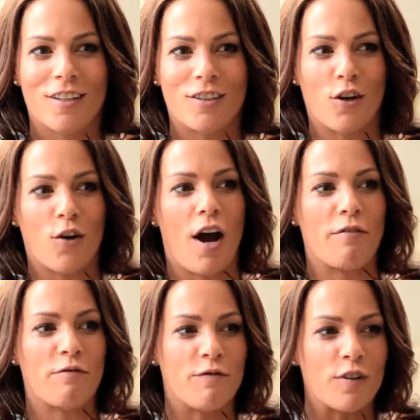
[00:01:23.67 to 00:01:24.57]
So I
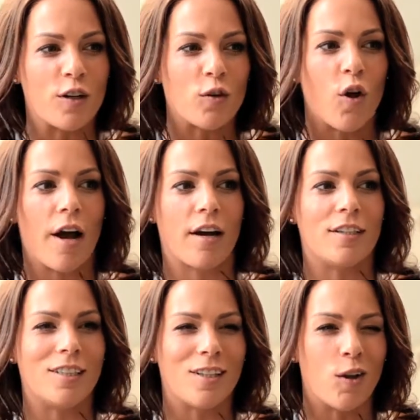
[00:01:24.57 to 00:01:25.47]
feel like
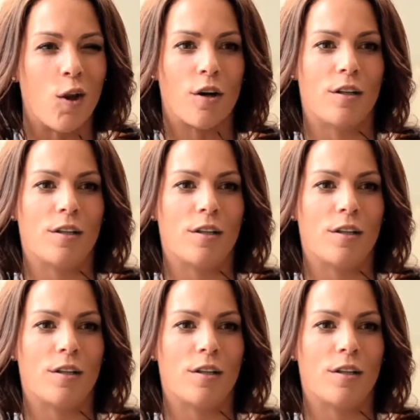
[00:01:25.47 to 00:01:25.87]
I did a lot